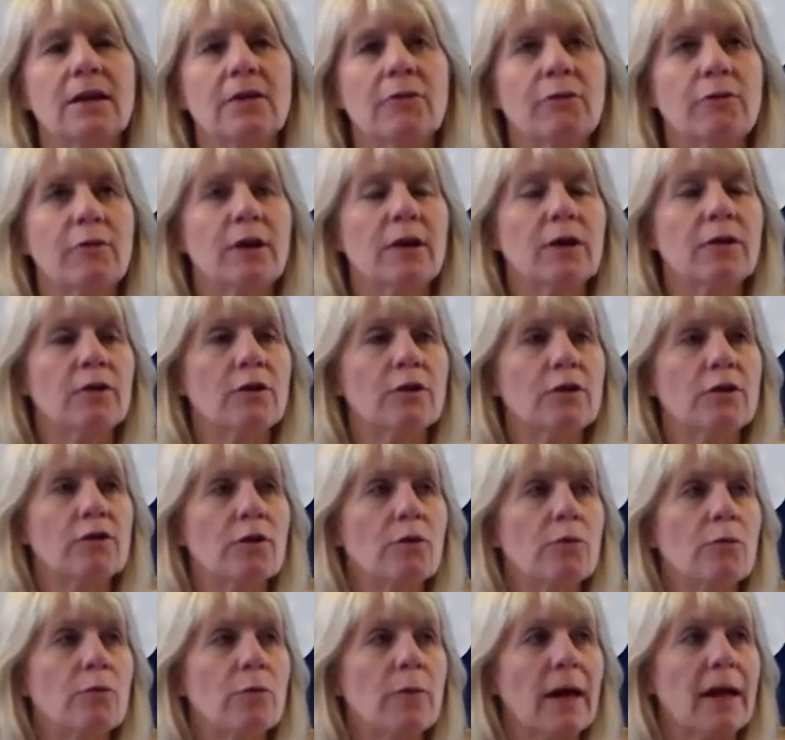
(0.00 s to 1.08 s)
if we
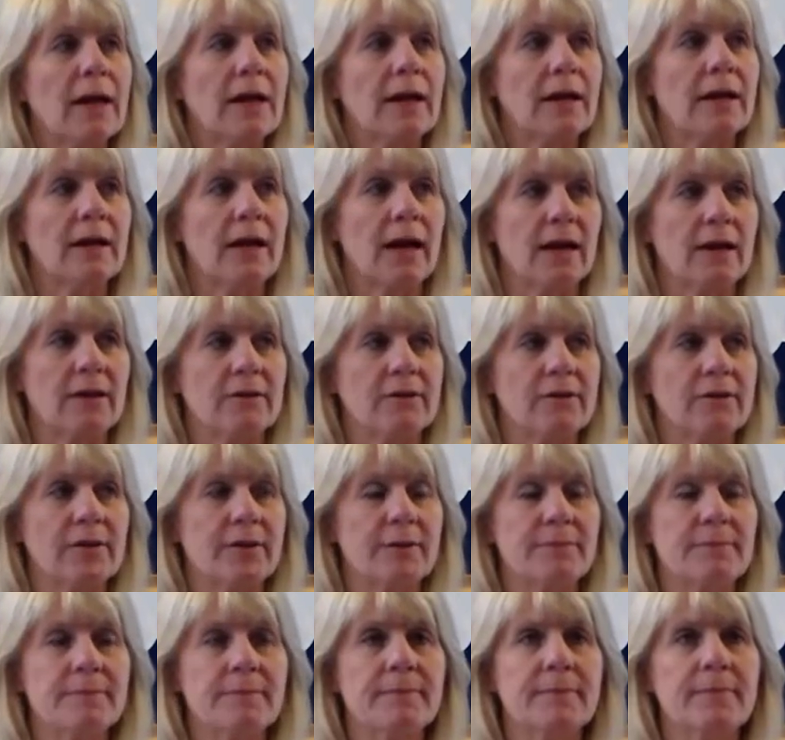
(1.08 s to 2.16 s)
don't recognize
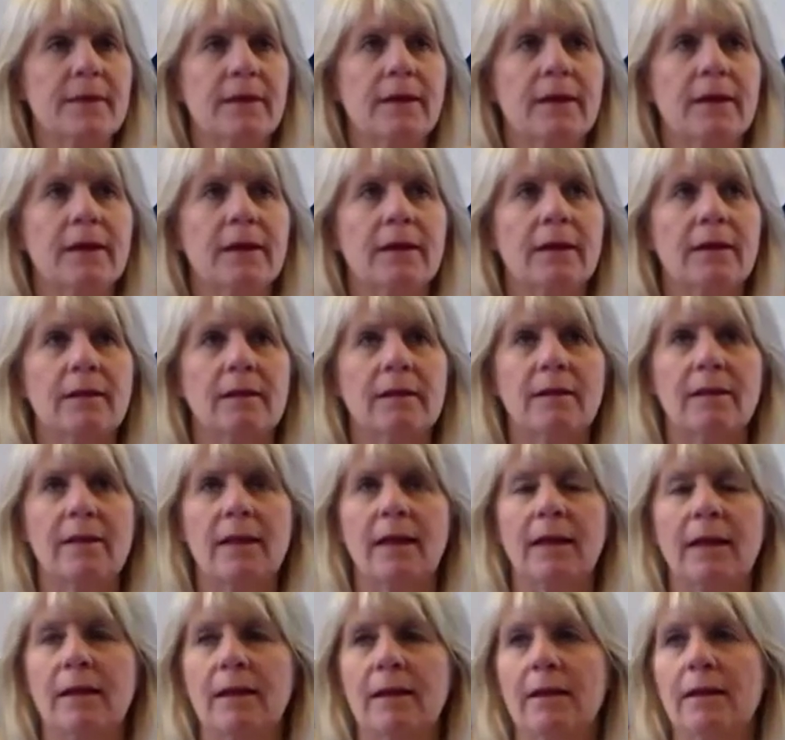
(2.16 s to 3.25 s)
them,
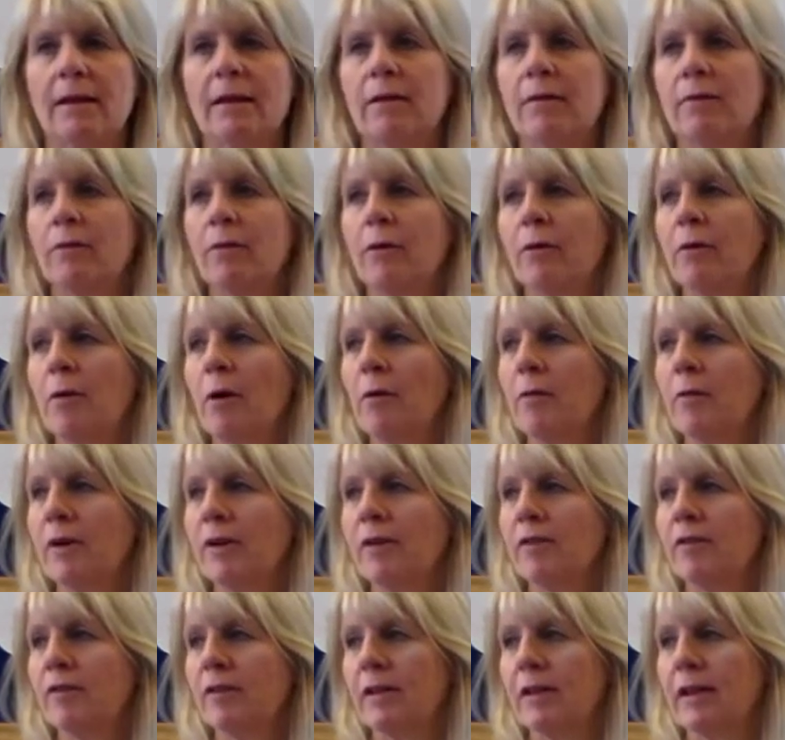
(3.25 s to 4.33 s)
then we're
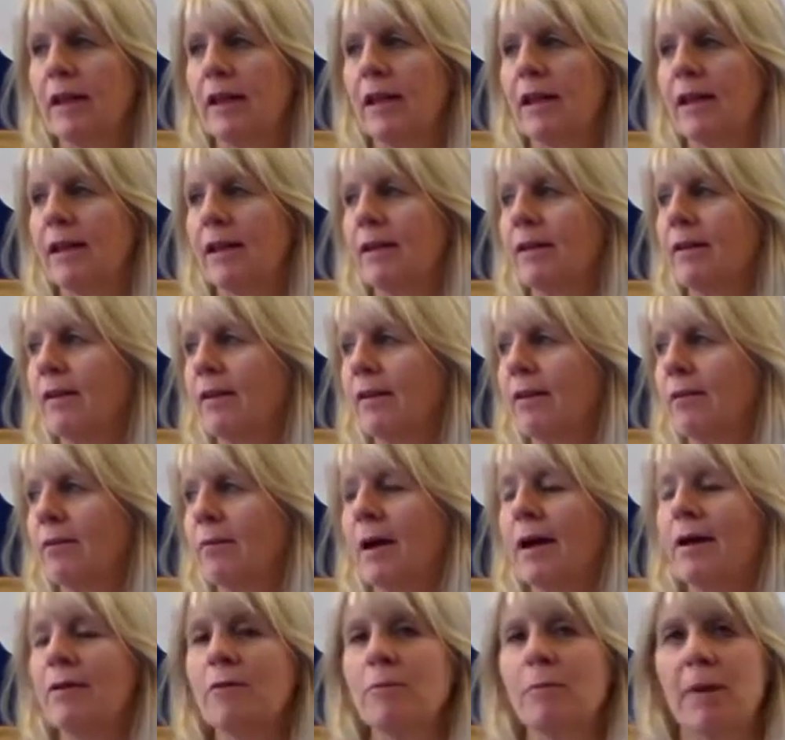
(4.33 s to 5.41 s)
always led
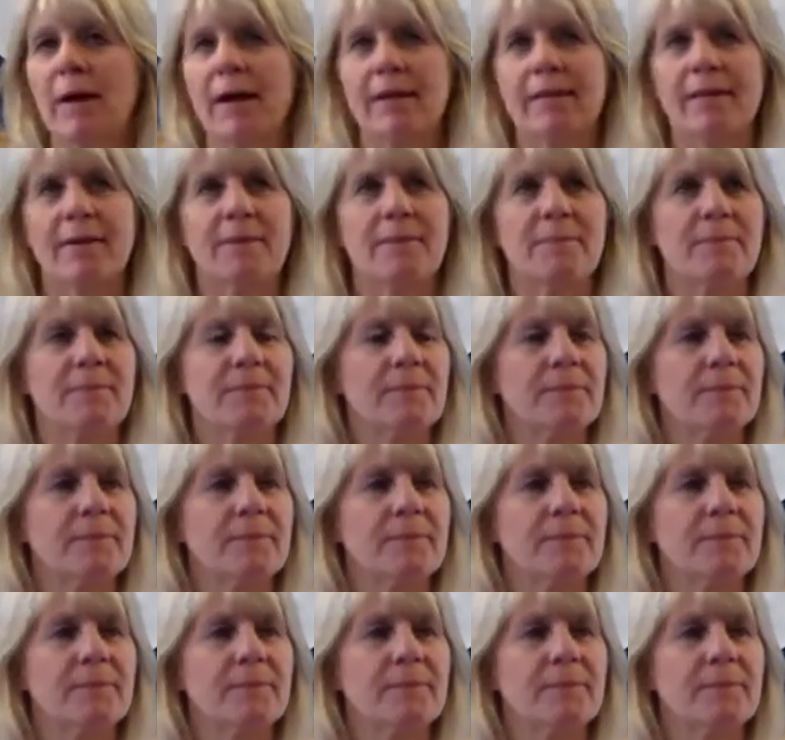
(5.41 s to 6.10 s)
around by them.